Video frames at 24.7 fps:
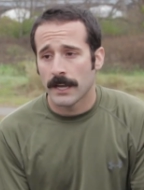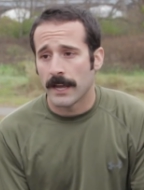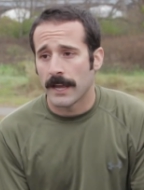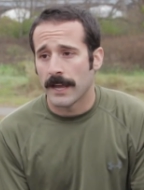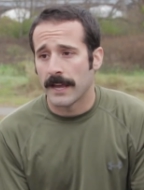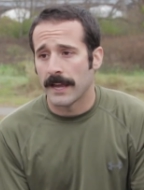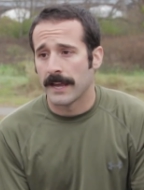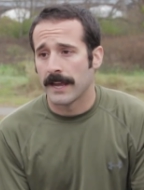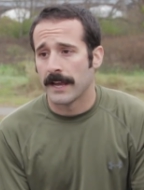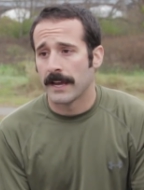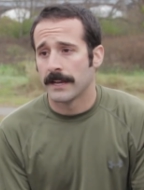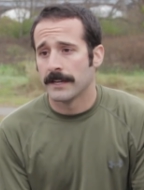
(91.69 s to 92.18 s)

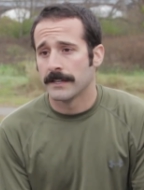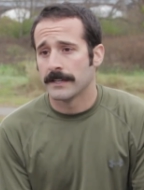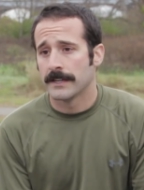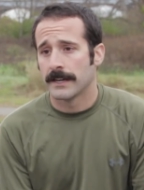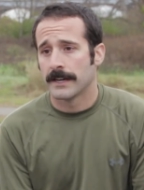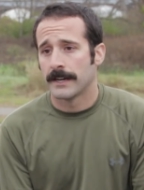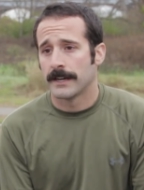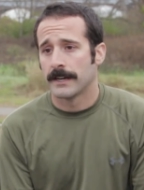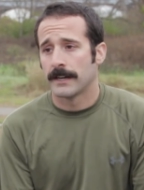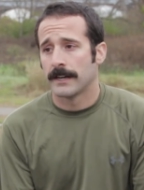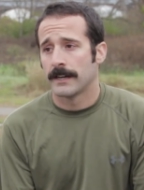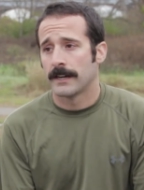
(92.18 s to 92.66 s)
And
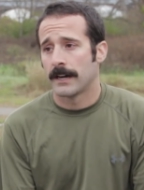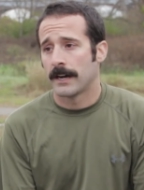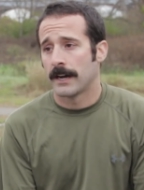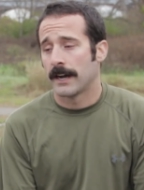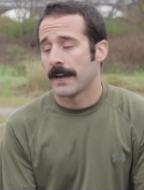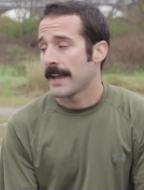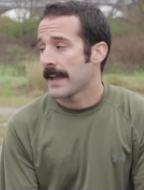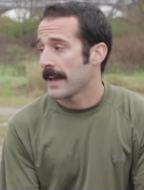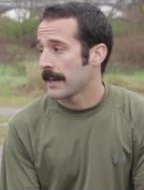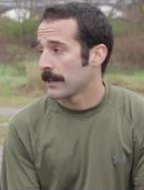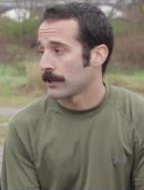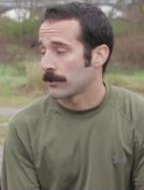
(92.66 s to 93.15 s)
uh,
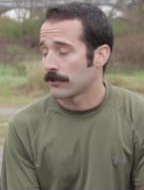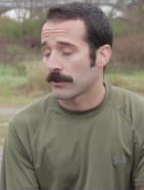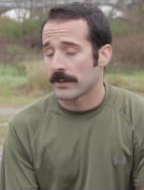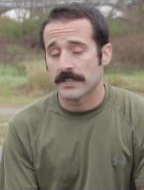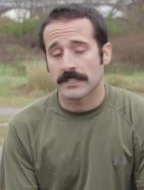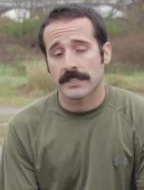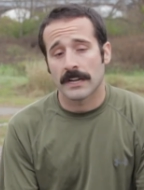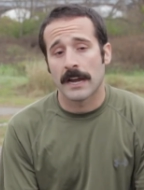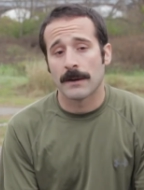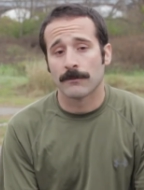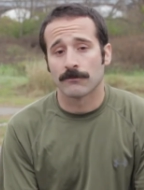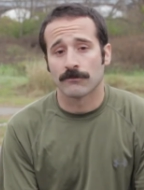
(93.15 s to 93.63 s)
I had a great
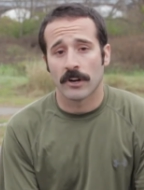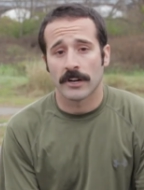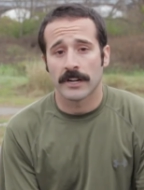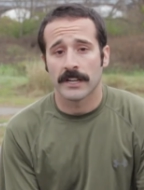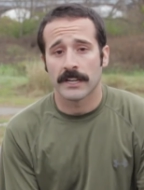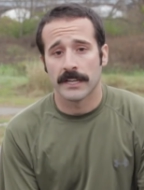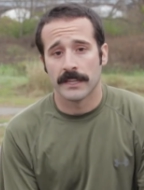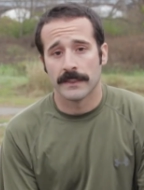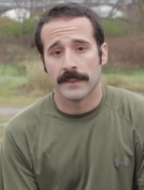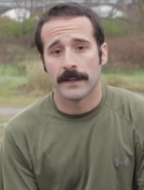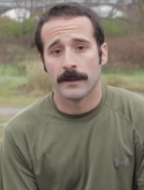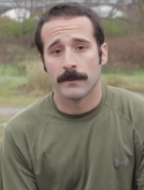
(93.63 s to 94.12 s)
time running
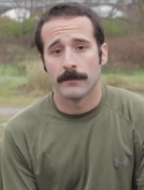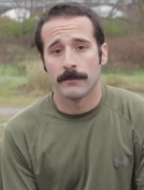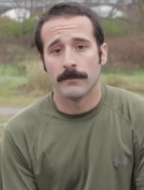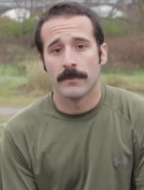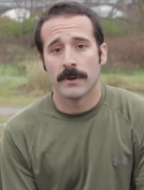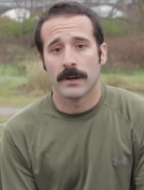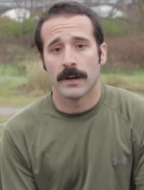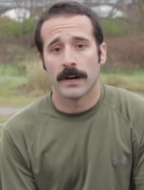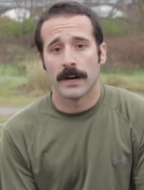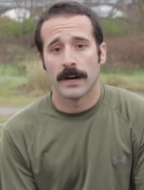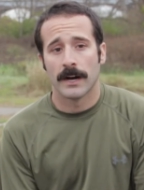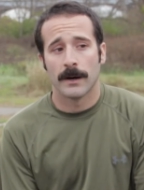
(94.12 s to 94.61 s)
in them.
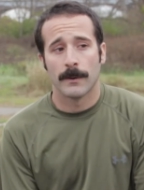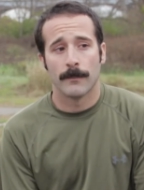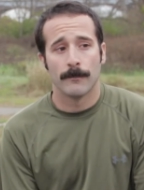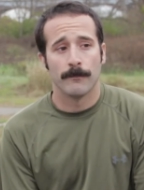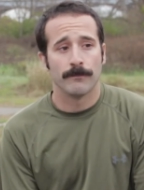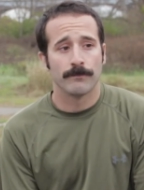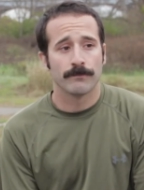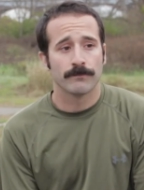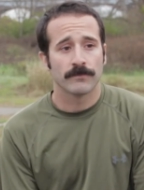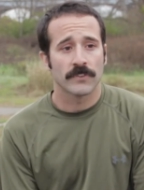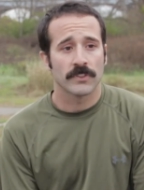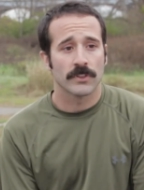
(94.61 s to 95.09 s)
Um,
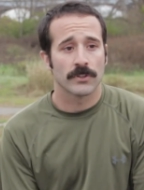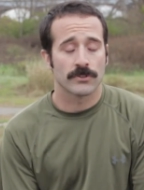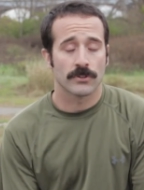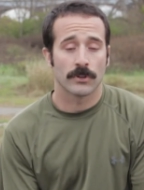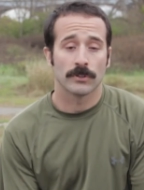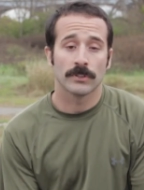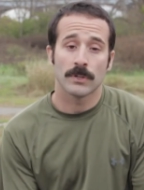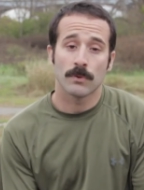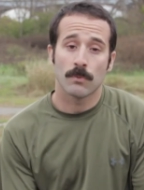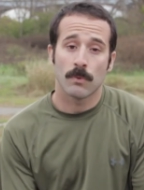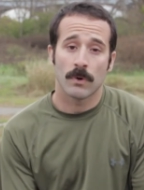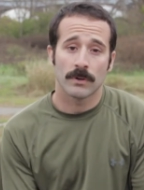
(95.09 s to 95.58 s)
there's
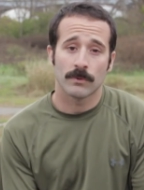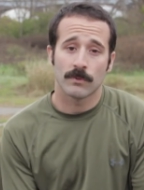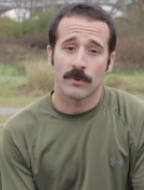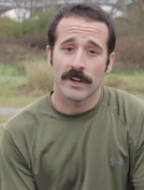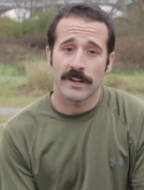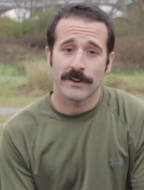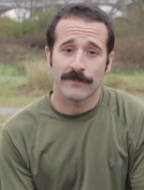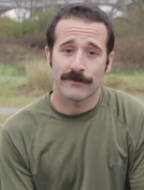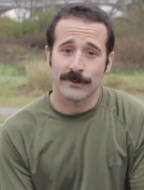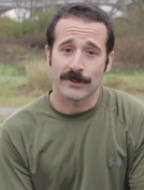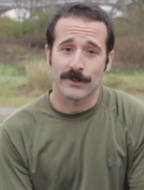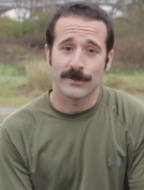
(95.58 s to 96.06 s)
only one
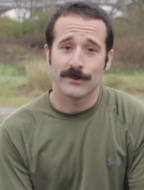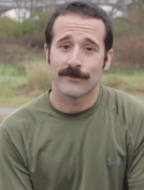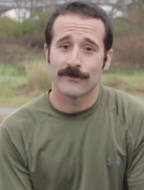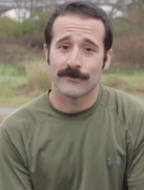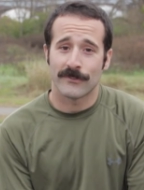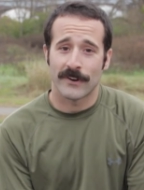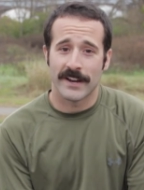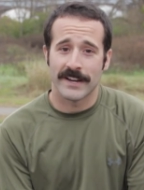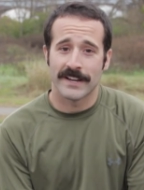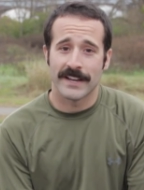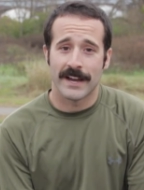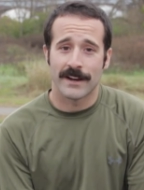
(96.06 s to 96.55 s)
way for you to
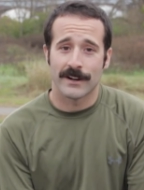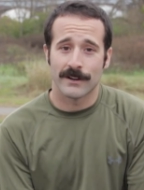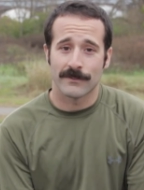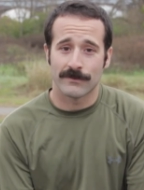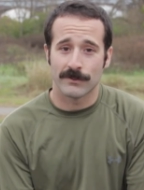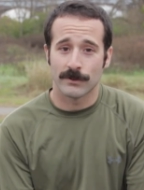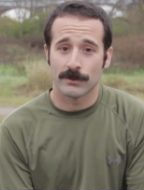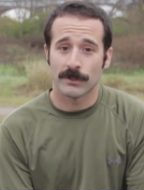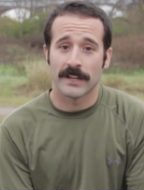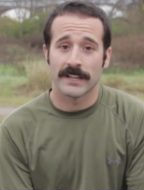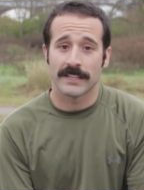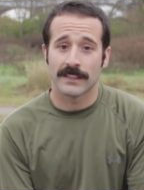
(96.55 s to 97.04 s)
find out if
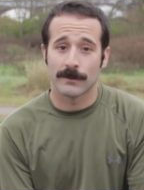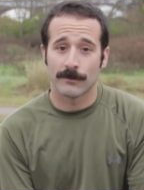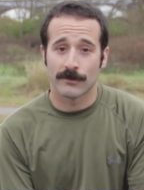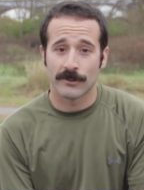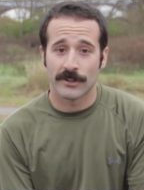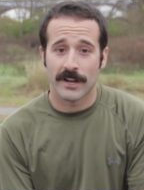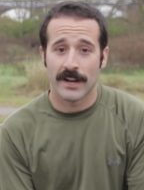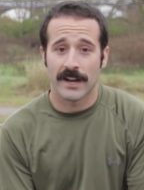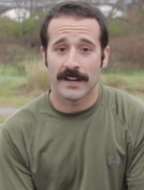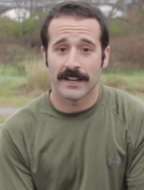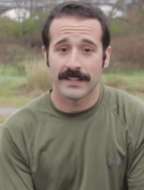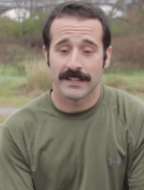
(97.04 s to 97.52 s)
you like them or
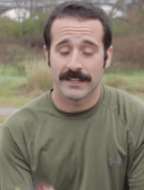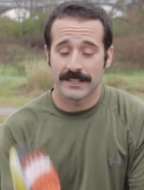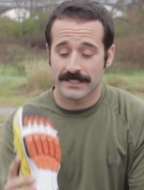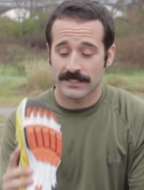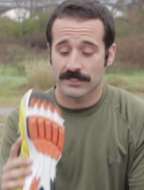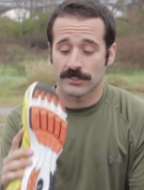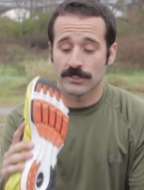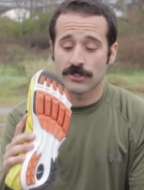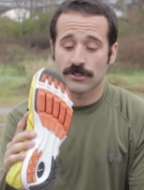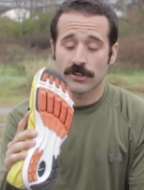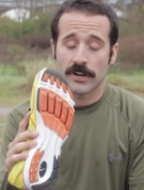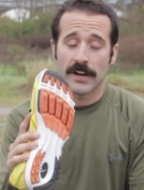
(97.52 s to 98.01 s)
not, and that's
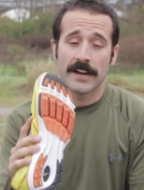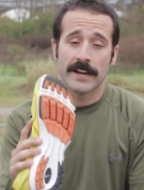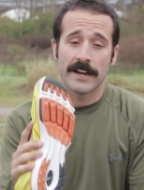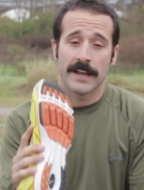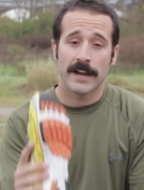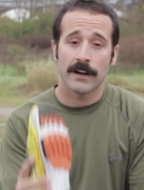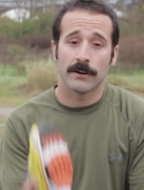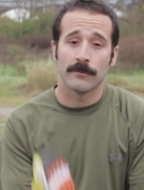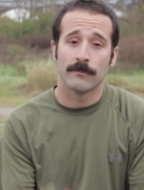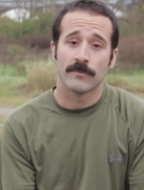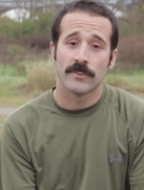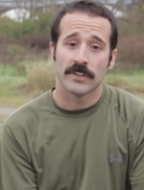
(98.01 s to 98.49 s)
to try it
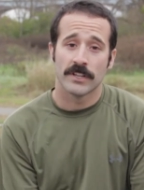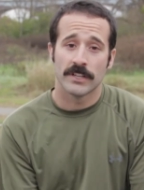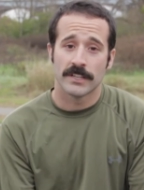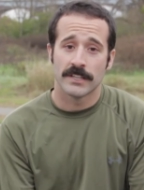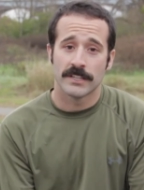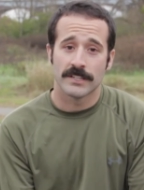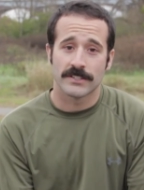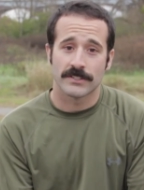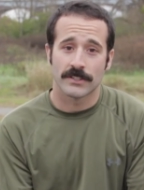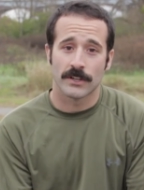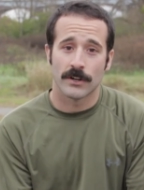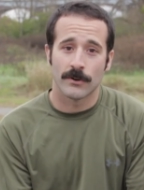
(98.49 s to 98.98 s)
out.
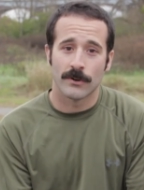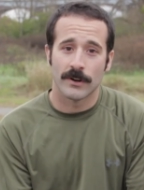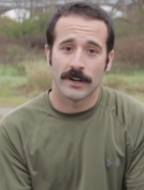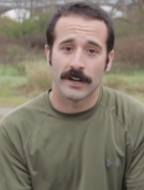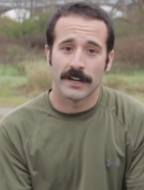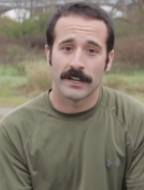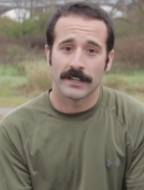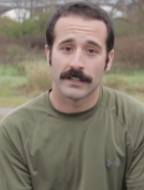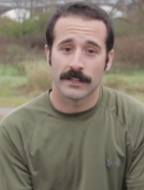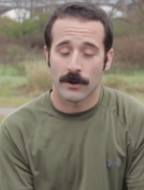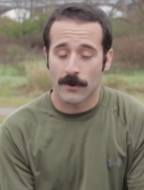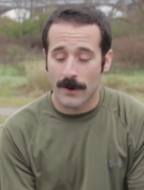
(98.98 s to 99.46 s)
So
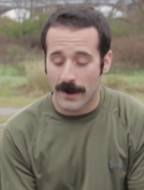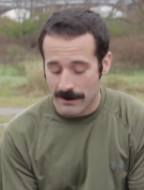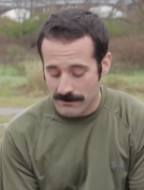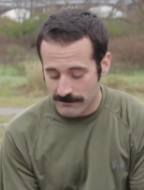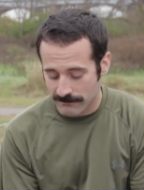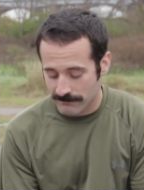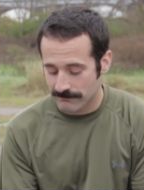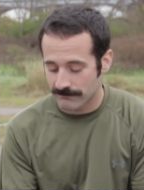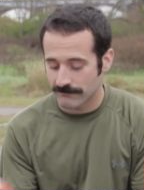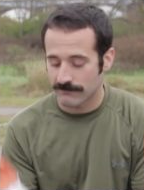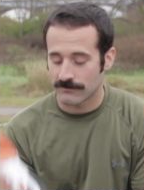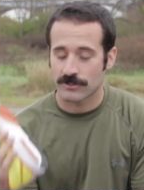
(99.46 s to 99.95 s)
uh, go out,
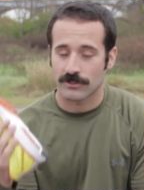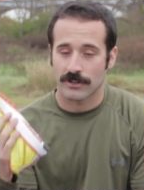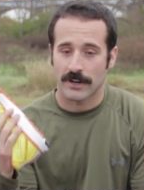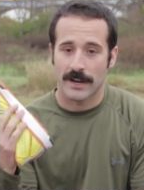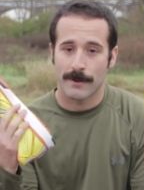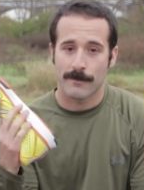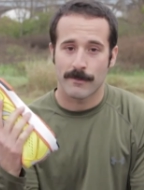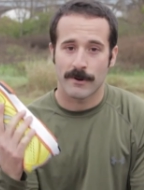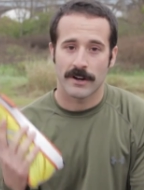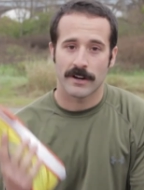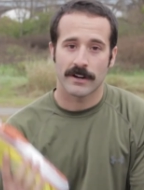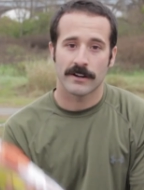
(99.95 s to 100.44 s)
try
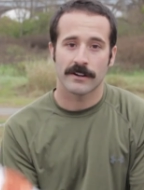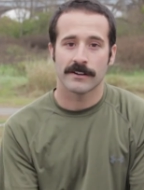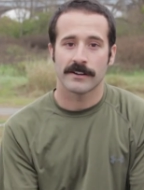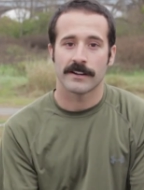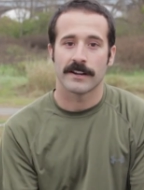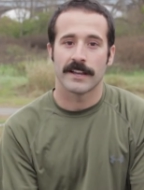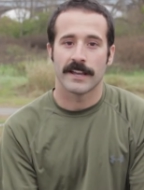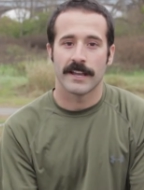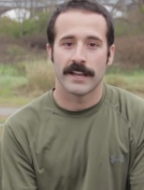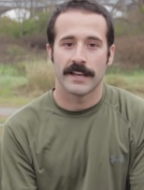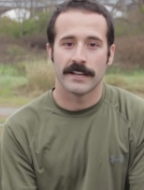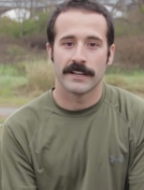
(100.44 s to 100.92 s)
a pair,
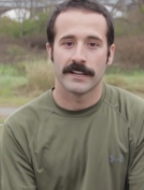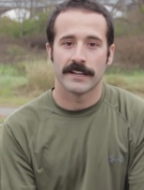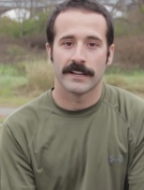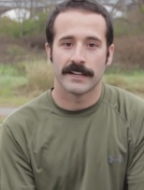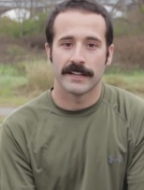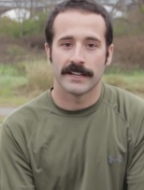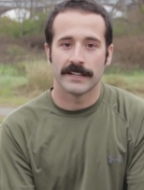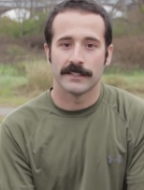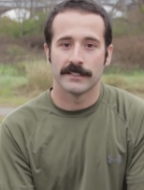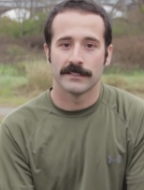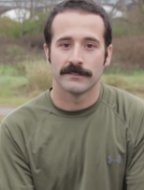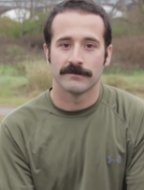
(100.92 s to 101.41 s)
and
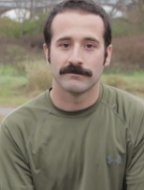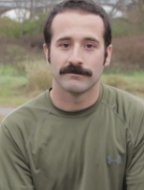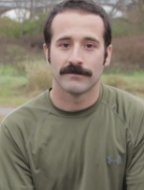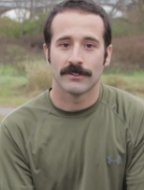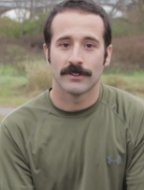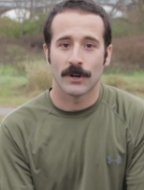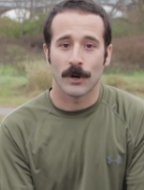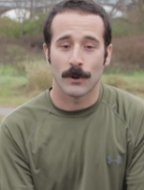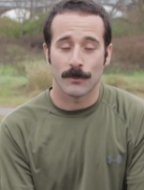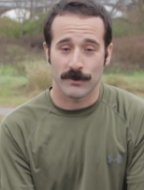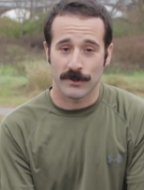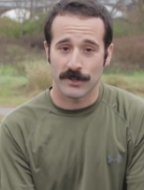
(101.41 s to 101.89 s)
uh,
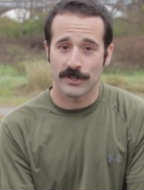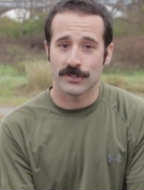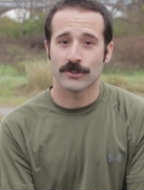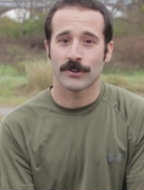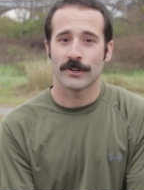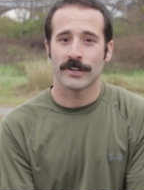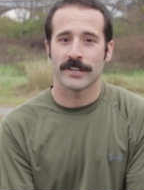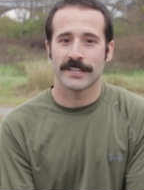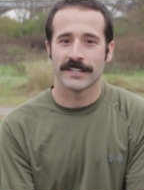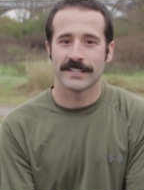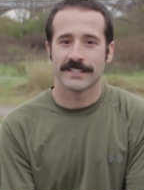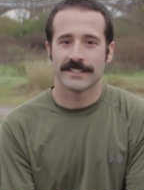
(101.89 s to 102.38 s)
hope you
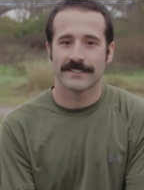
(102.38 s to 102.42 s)
enjoy.